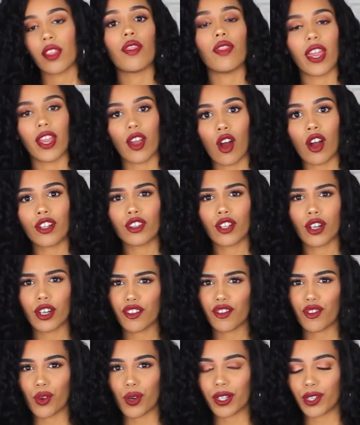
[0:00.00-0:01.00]
They are
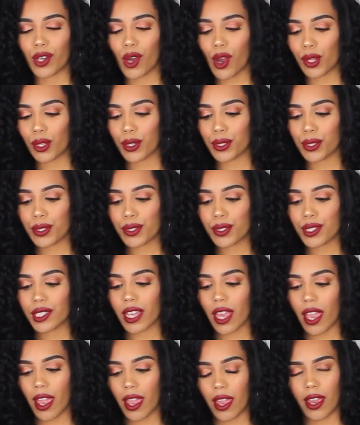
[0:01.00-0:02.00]
$34,
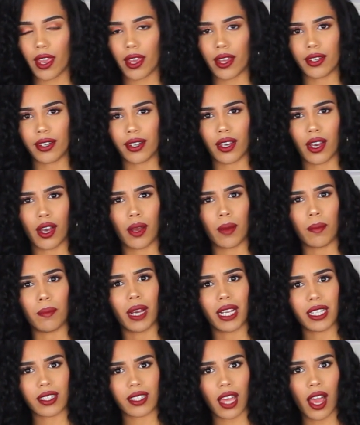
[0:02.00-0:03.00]
and
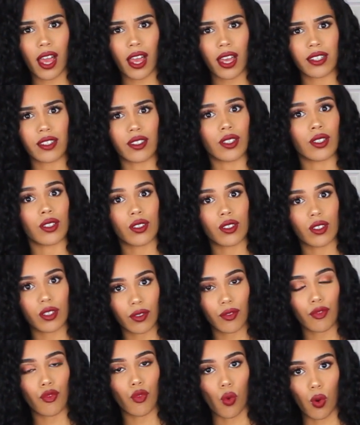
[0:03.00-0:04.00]
my size is
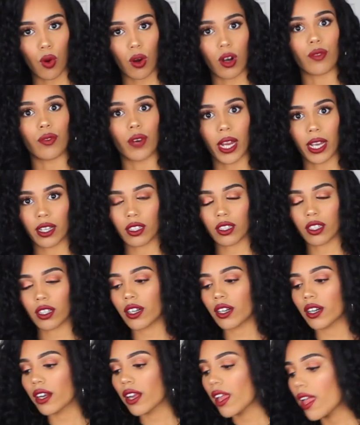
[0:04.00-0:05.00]
4
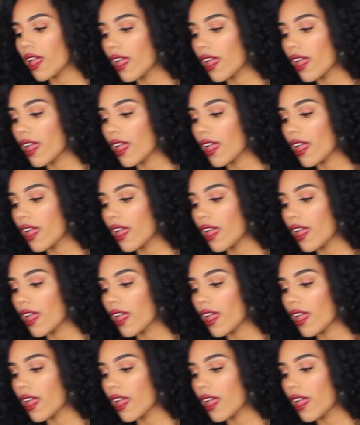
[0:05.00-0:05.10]
regular.